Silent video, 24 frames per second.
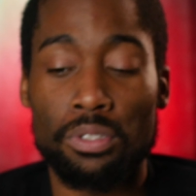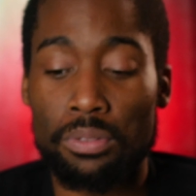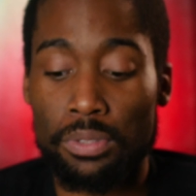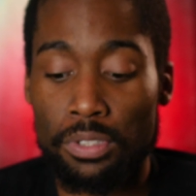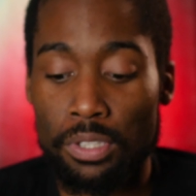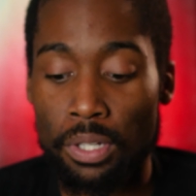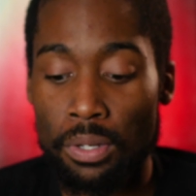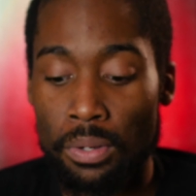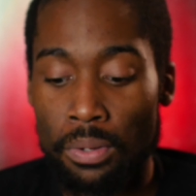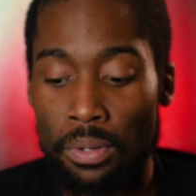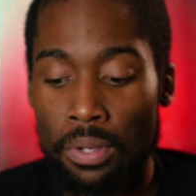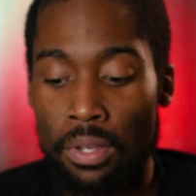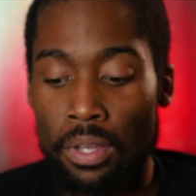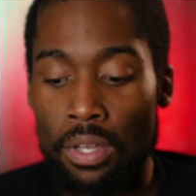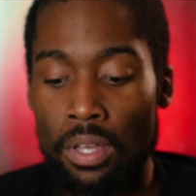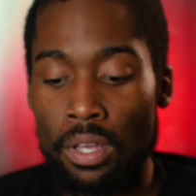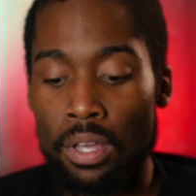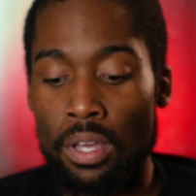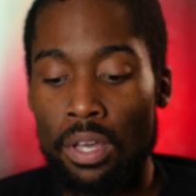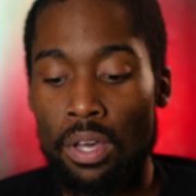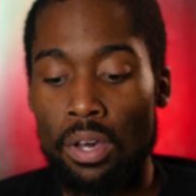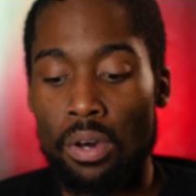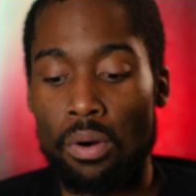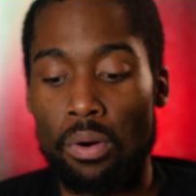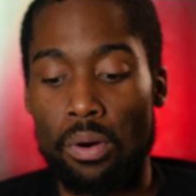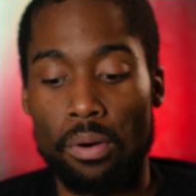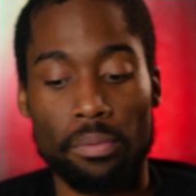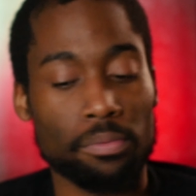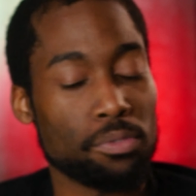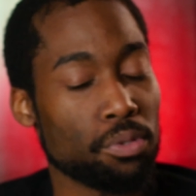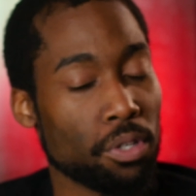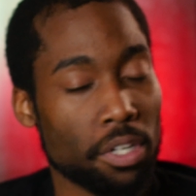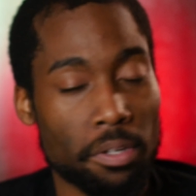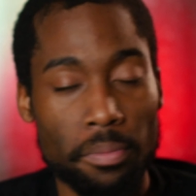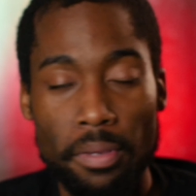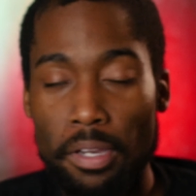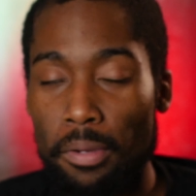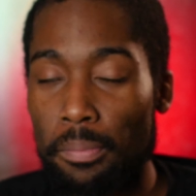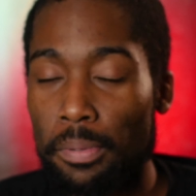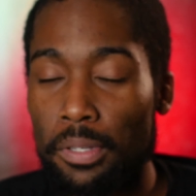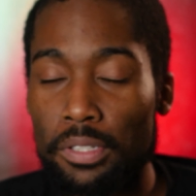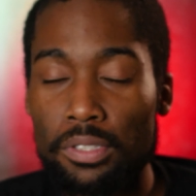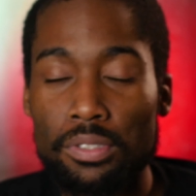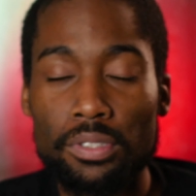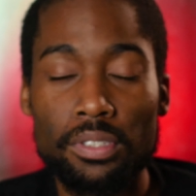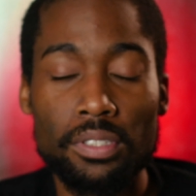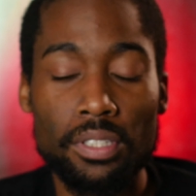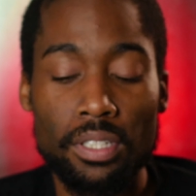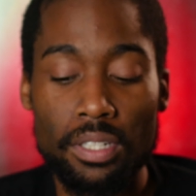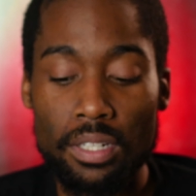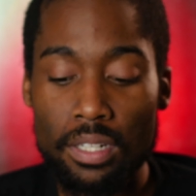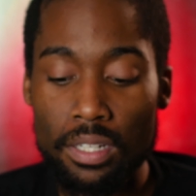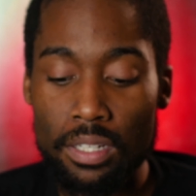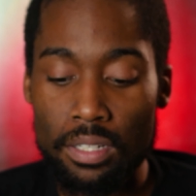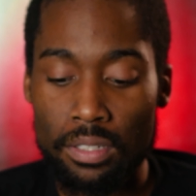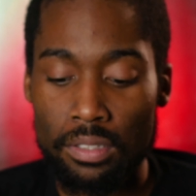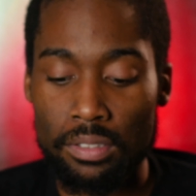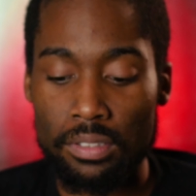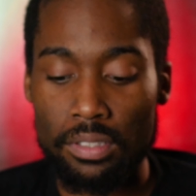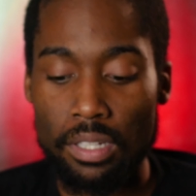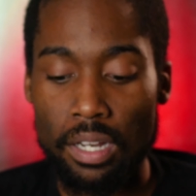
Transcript: So 20 megapixels it is.